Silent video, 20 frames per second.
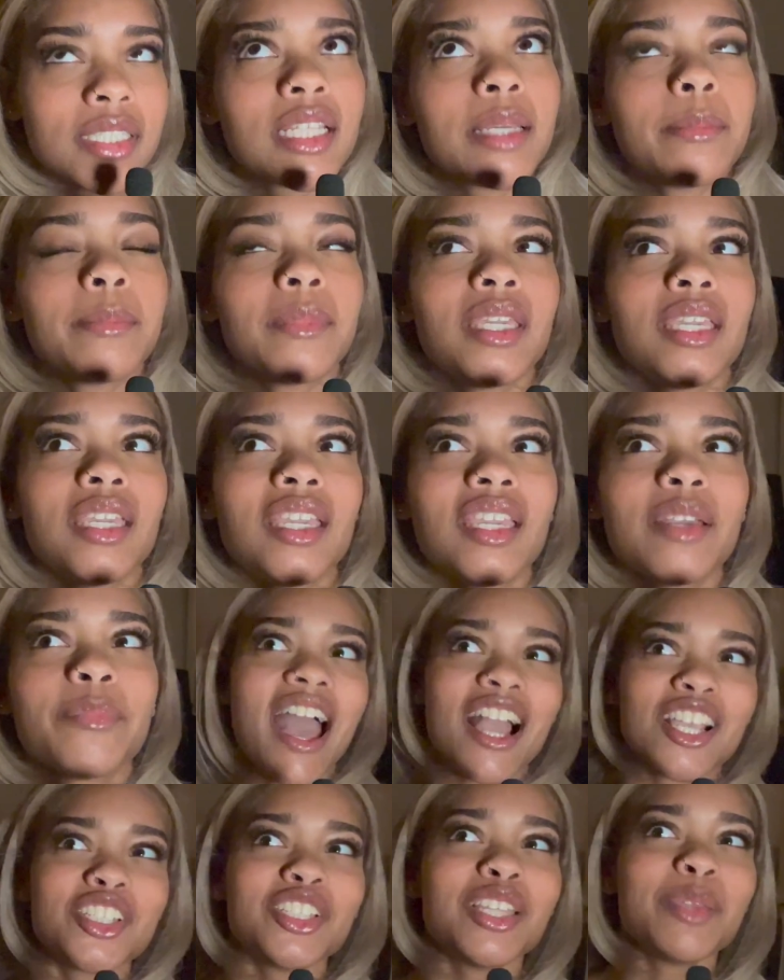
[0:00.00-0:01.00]
Let me
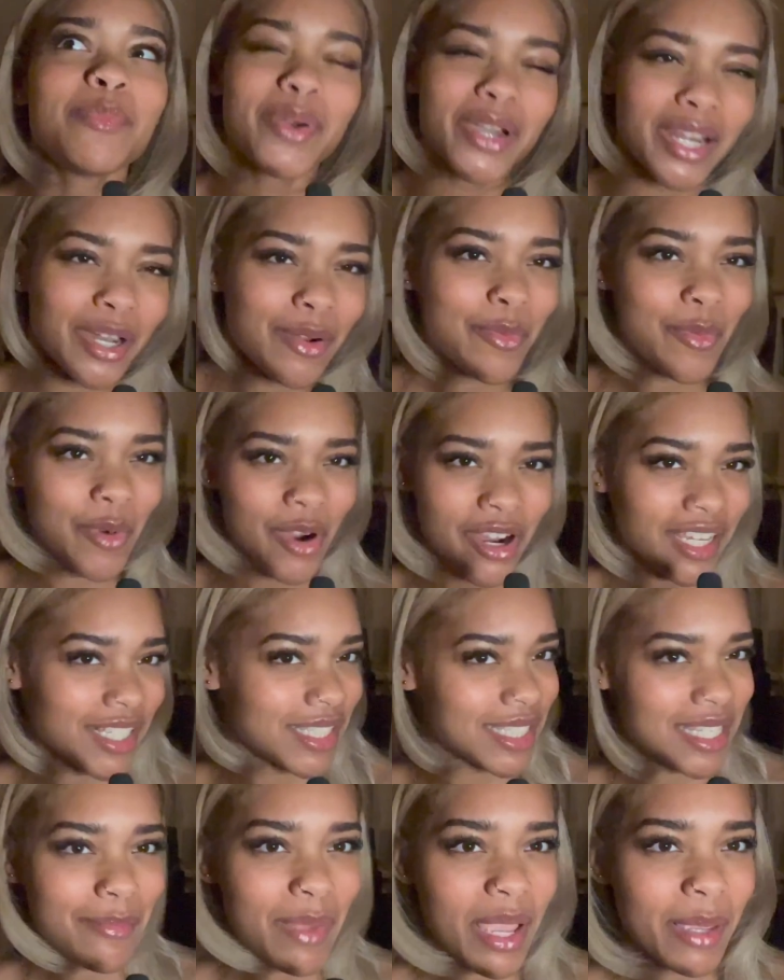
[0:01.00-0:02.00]
actually put in work
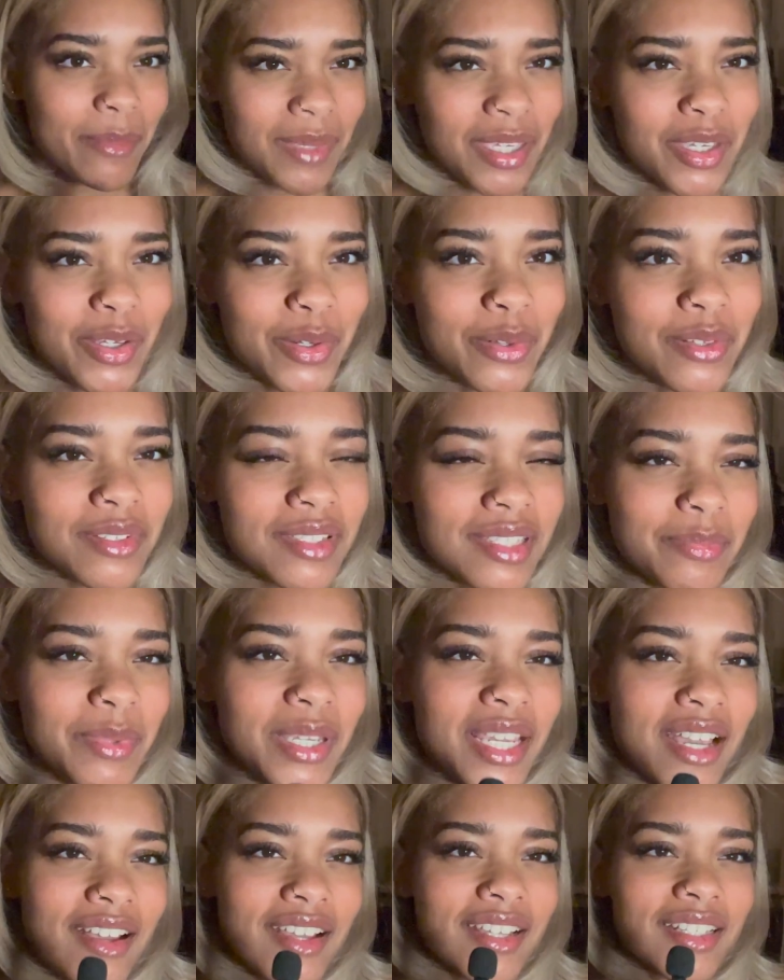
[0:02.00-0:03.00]
into my meals
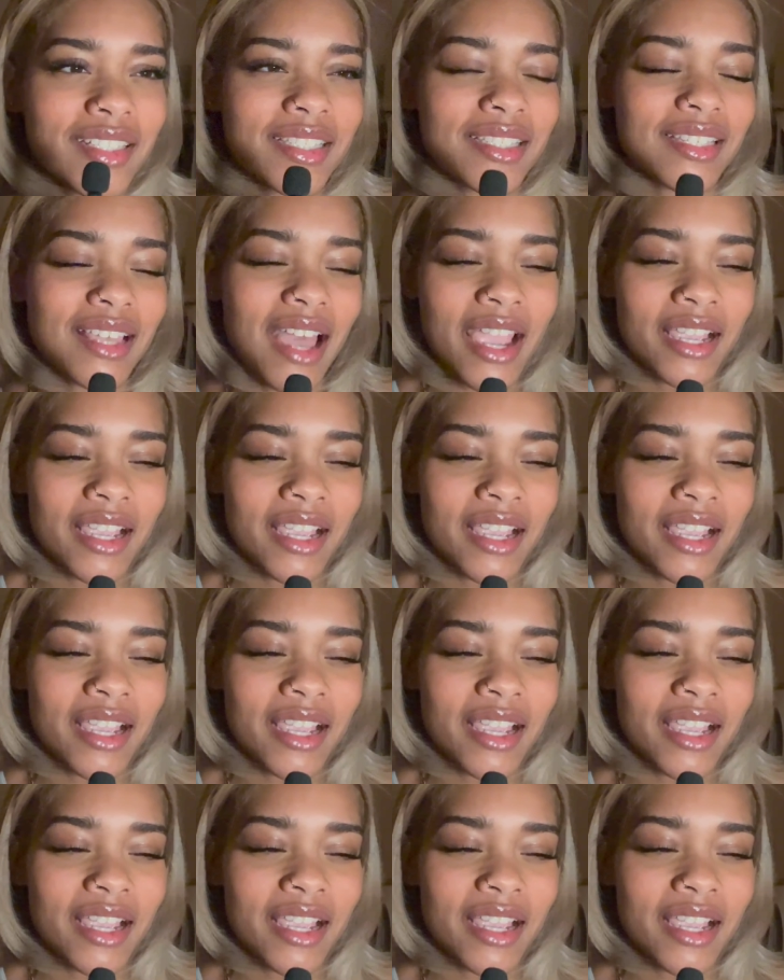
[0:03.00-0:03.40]
because